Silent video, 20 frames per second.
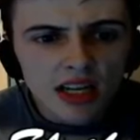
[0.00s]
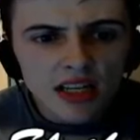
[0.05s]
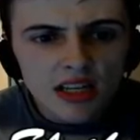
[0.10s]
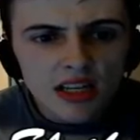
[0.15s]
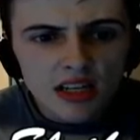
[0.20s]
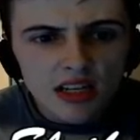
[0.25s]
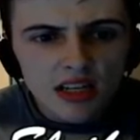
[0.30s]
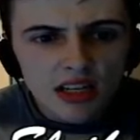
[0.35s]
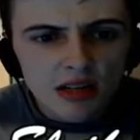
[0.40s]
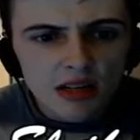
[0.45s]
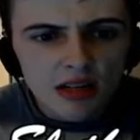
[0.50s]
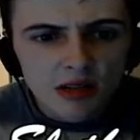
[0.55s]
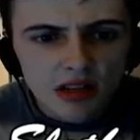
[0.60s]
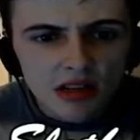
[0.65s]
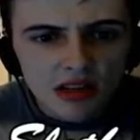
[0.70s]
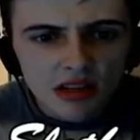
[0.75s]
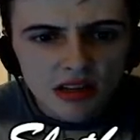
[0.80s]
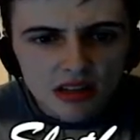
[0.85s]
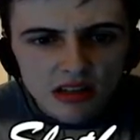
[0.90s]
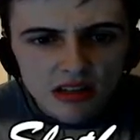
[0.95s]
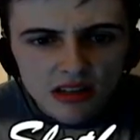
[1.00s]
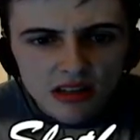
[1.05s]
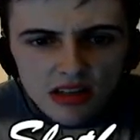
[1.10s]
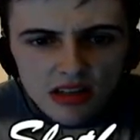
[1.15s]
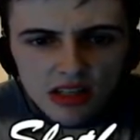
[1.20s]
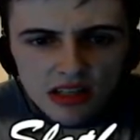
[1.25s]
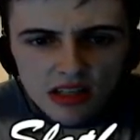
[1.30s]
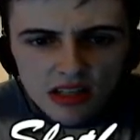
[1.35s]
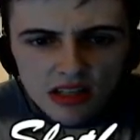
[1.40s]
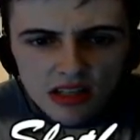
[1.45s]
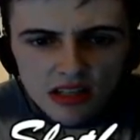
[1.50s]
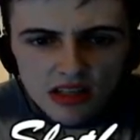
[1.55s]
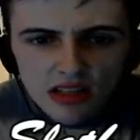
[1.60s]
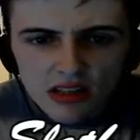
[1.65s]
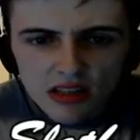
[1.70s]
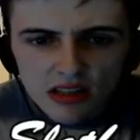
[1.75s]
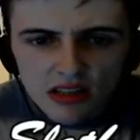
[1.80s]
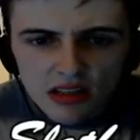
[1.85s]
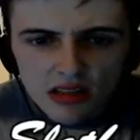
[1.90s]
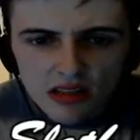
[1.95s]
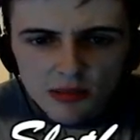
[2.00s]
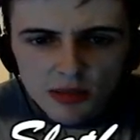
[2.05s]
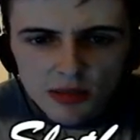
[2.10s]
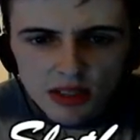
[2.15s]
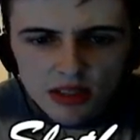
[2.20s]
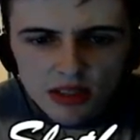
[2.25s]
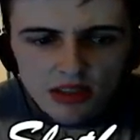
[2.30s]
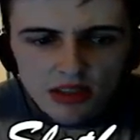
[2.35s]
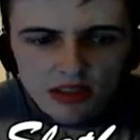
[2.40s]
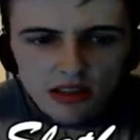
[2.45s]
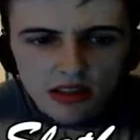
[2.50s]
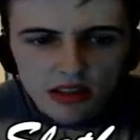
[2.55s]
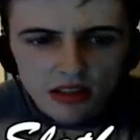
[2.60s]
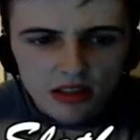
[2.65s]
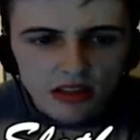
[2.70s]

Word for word: the creepers? Need to kill the creepers.